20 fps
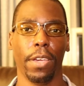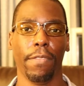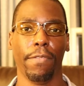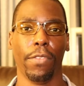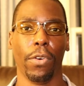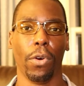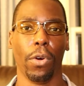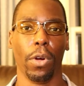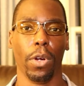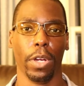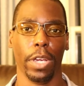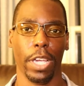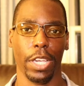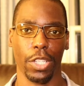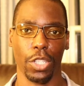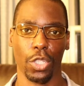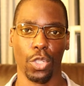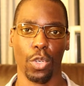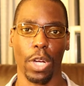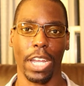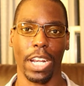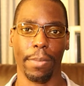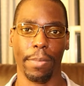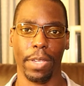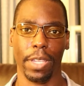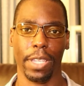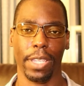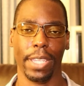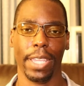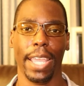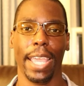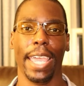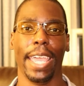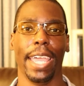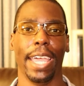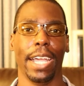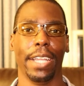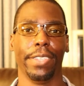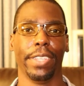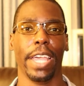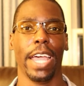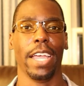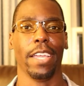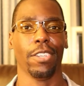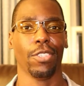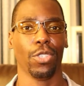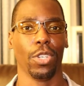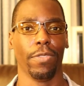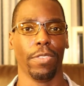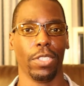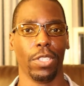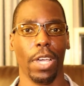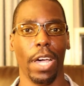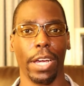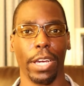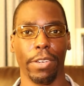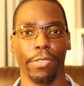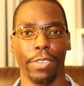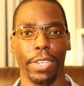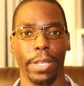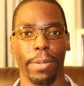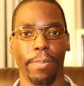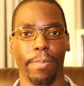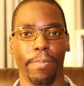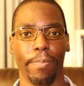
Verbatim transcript: for astronomy and astrophotography.